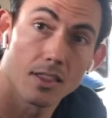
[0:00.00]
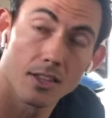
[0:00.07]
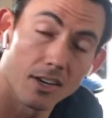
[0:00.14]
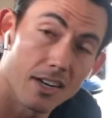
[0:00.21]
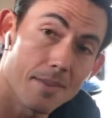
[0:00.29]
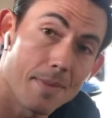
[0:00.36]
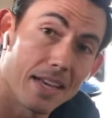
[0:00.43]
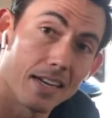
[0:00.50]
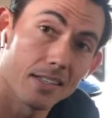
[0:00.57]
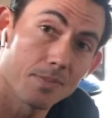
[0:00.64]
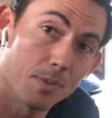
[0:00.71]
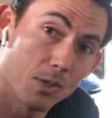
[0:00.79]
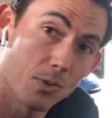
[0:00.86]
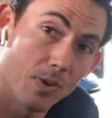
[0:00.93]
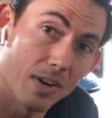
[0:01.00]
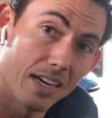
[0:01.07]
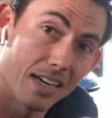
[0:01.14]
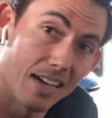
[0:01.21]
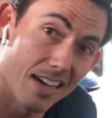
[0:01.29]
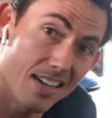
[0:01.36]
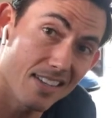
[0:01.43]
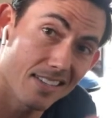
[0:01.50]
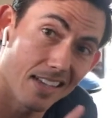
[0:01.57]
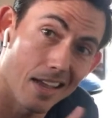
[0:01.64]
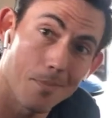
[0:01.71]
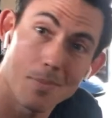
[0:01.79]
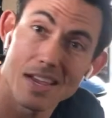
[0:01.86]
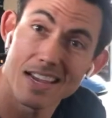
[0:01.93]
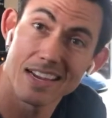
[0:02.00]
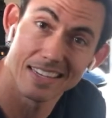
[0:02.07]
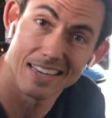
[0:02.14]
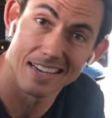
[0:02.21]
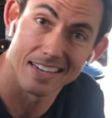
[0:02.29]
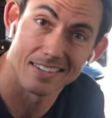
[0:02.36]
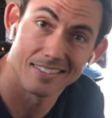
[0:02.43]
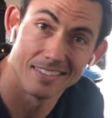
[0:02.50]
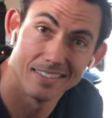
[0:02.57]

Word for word: 30 minutes between us and being done.